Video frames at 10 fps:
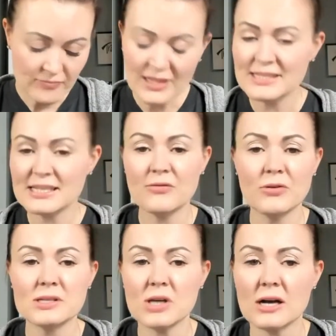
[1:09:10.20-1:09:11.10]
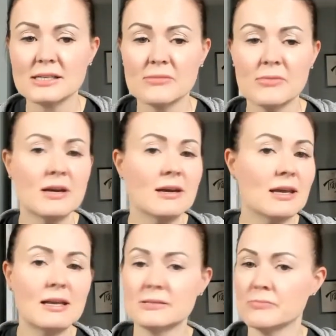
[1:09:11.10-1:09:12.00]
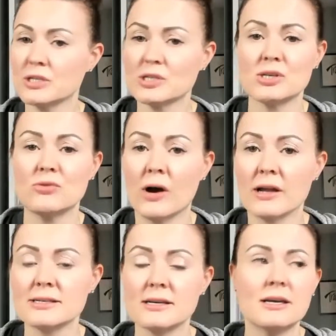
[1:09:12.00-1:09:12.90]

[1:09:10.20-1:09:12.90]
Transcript: Seafood is awesome. Eat as much as you want.